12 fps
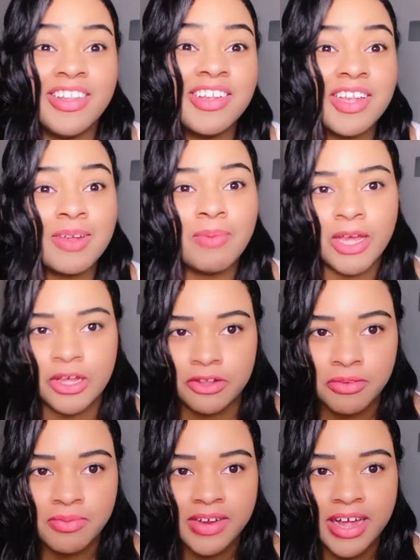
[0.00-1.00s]
This is my
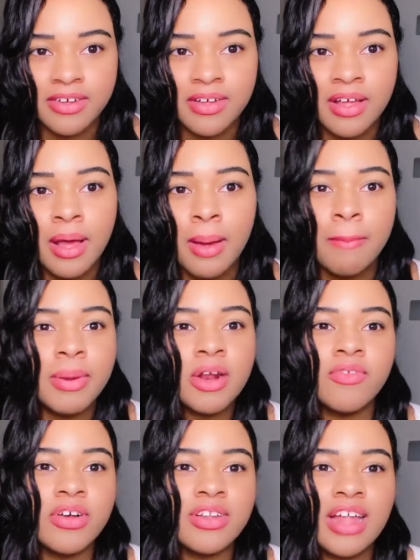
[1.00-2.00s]
YouTube channel, but
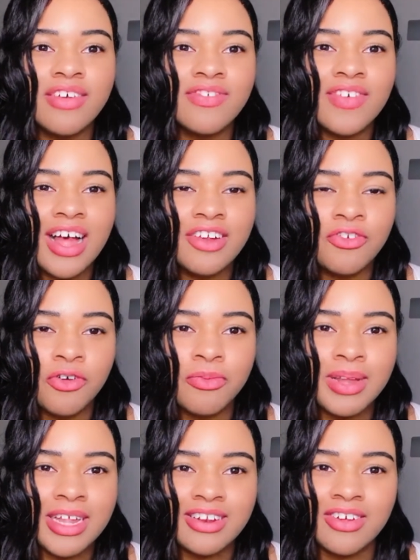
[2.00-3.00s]
in real life, I
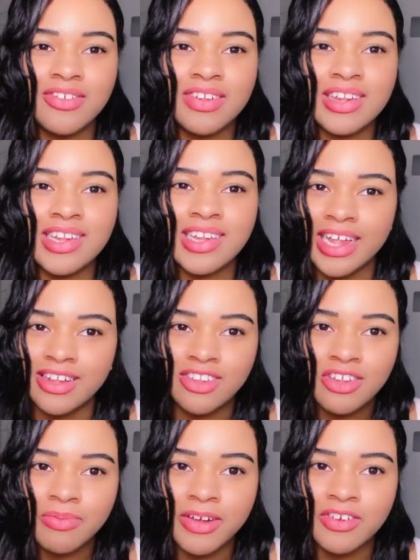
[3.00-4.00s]
normally don't say
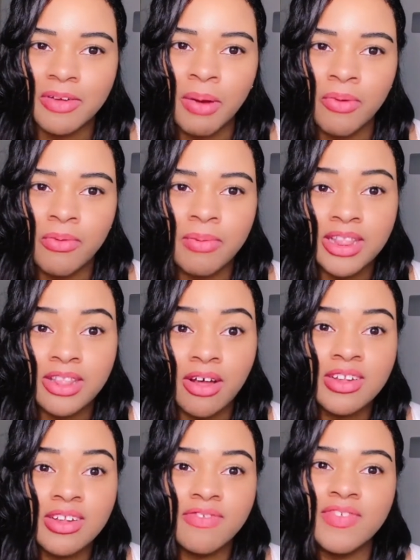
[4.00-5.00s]
too much about what my
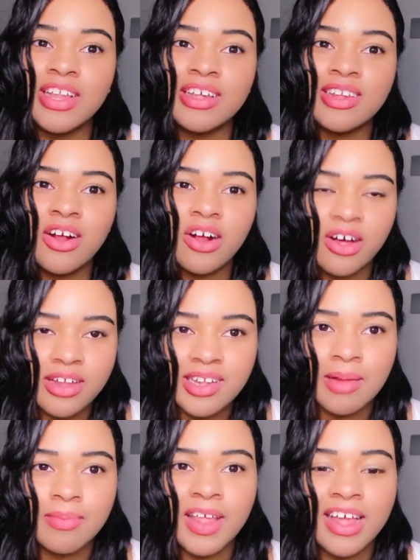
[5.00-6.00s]
thoughts or feelings are on
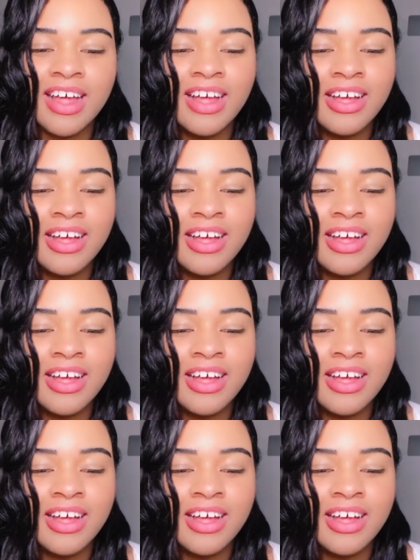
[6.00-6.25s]
something.